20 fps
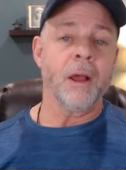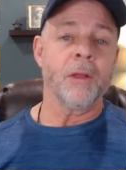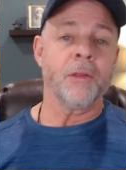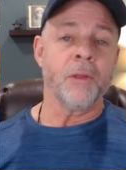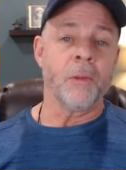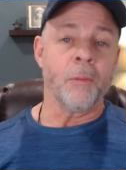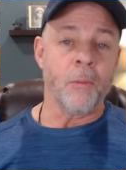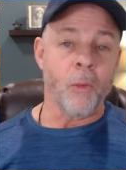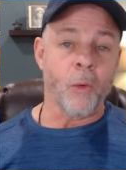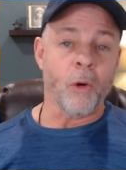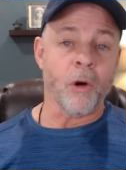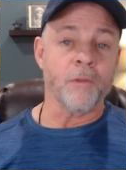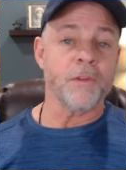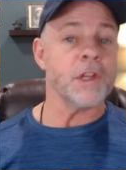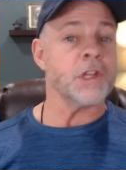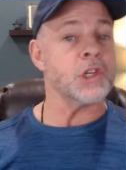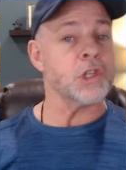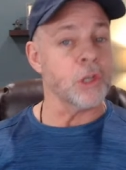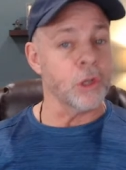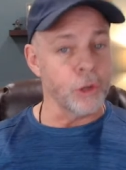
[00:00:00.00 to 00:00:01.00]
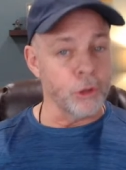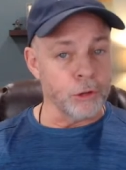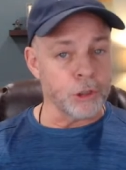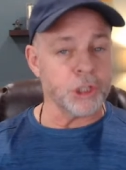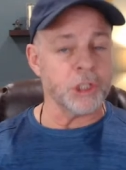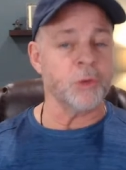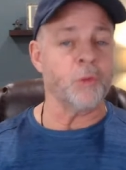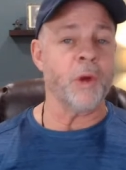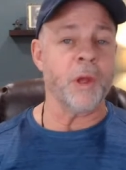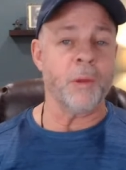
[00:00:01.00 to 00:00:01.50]
the more of the
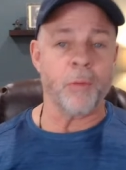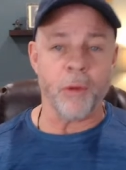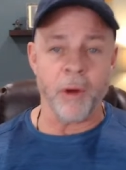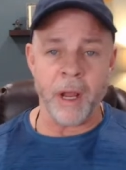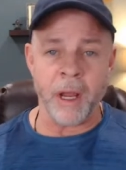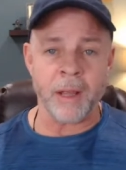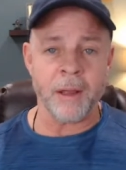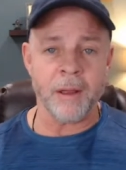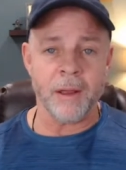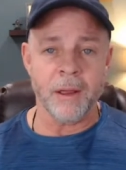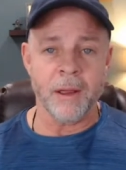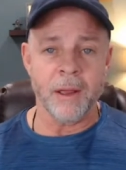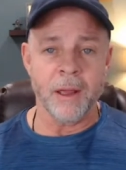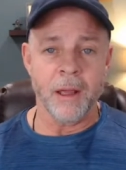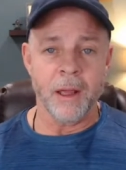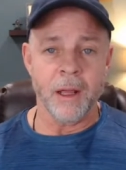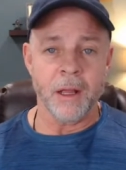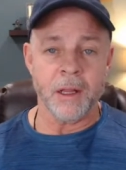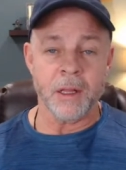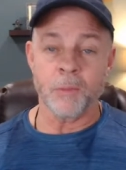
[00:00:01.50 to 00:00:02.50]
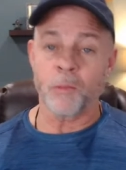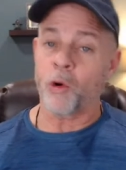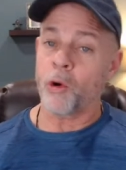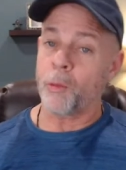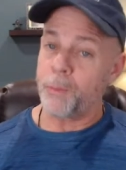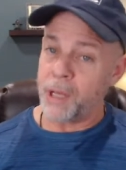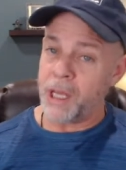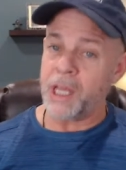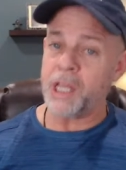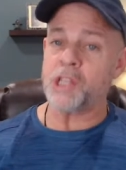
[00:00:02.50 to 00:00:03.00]
solution we bring, the more
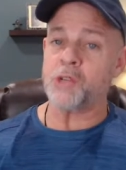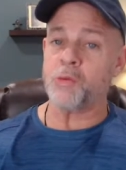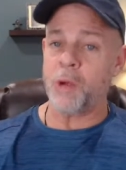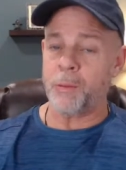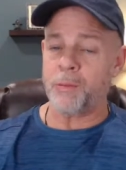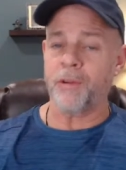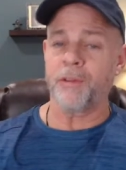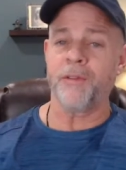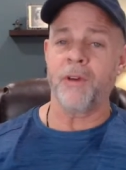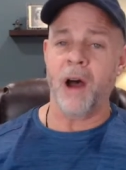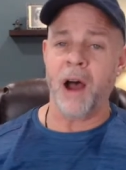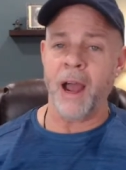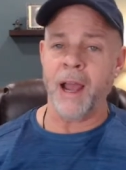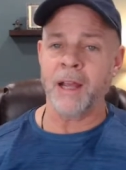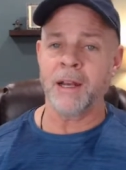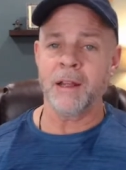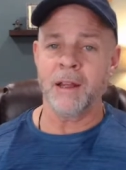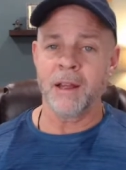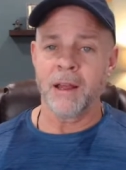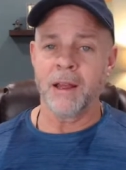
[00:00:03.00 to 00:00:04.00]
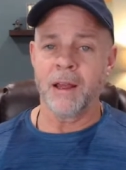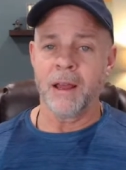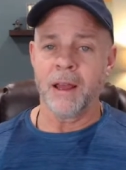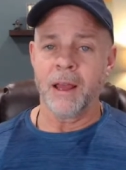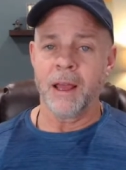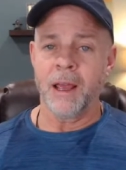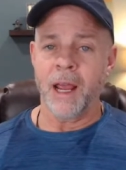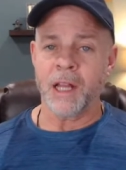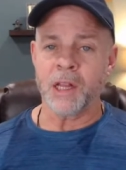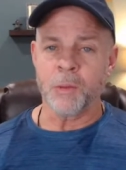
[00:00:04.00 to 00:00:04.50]
peace we provide,
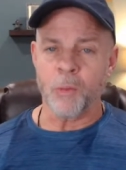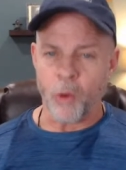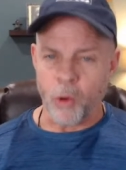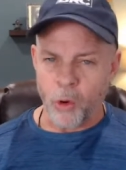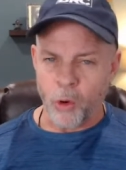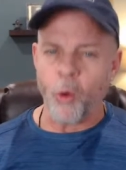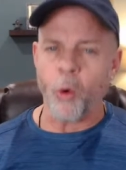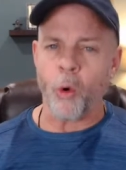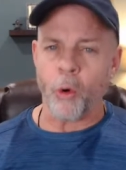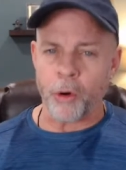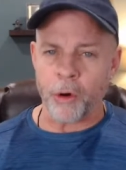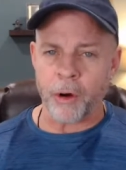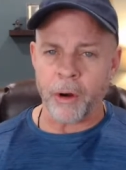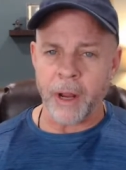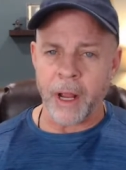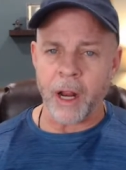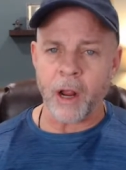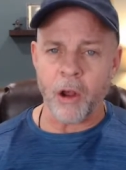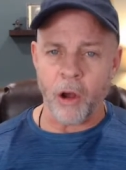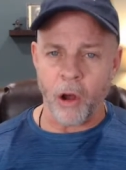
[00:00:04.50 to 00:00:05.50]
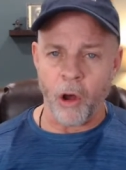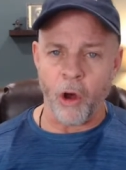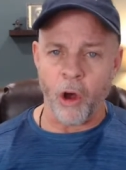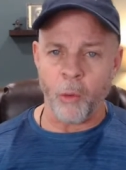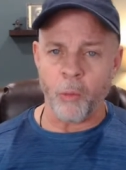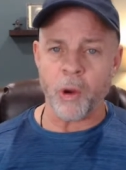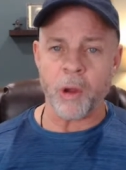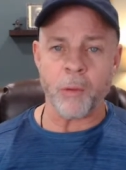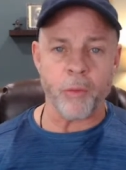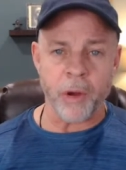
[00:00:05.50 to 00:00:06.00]
and the more order and
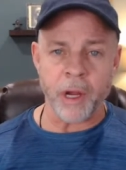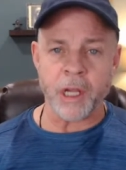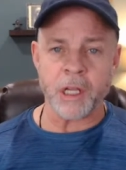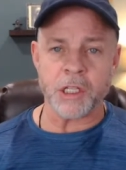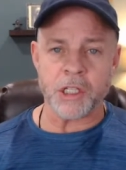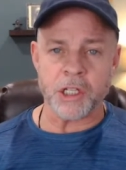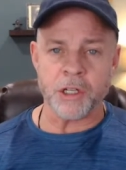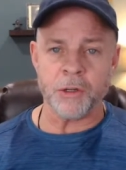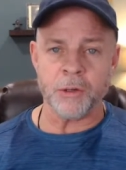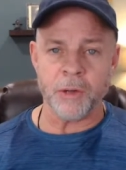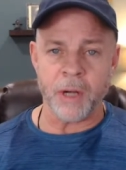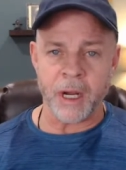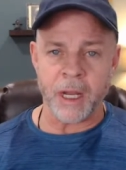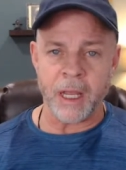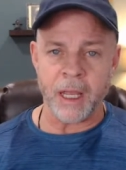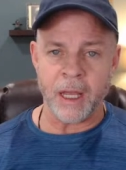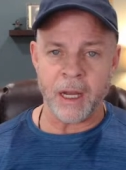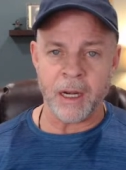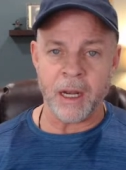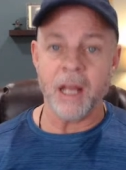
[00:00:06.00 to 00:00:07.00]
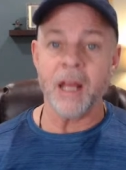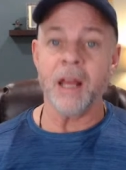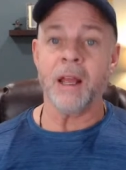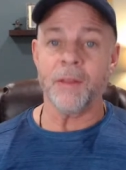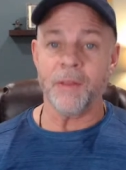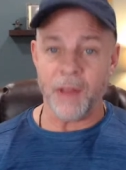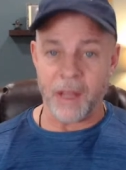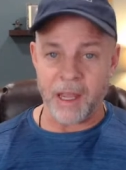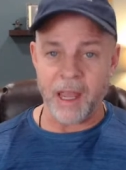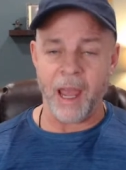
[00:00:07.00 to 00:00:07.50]
calm we bring to, again,
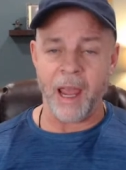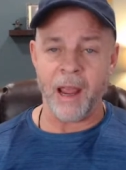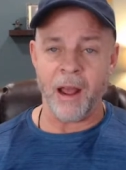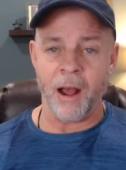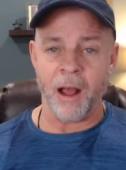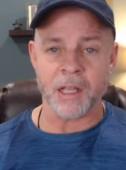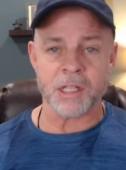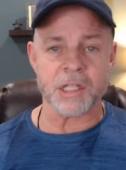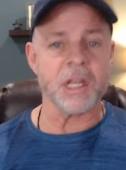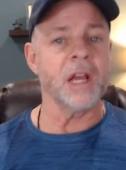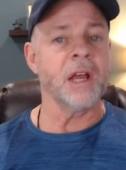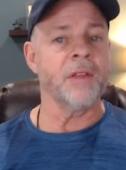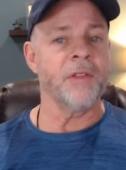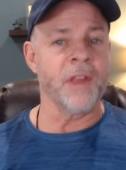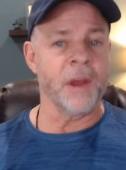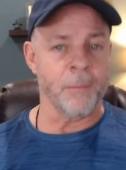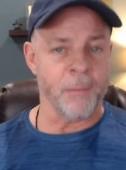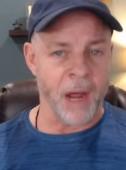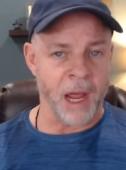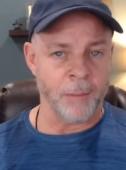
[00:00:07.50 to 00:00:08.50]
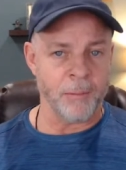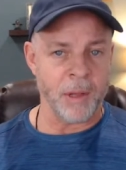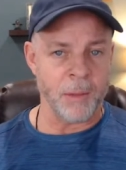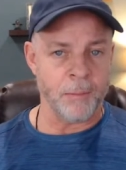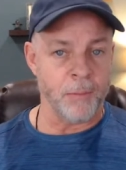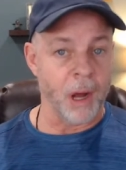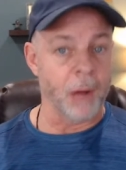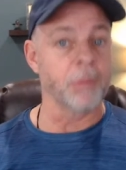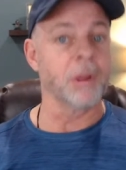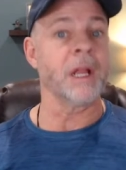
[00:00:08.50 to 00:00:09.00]
the chaos that might be
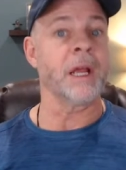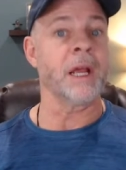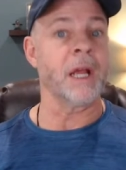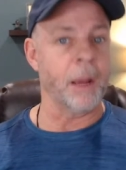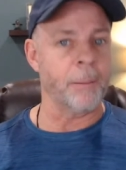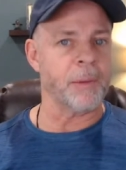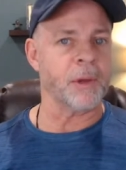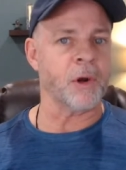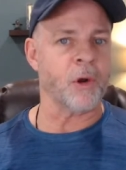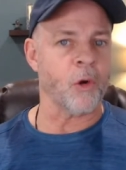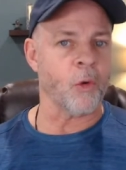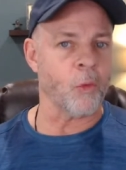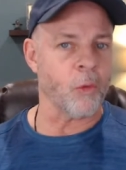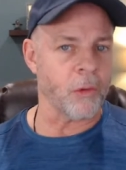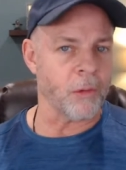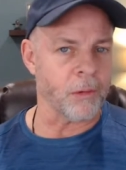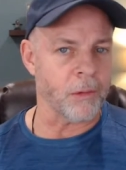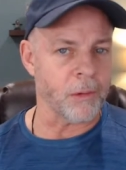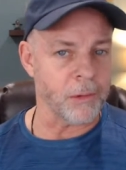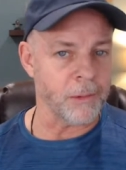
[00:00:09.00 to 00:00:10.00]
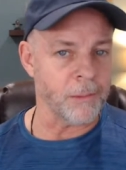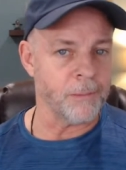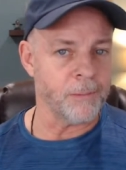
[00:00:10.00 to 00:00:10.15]
bubbling up in our world.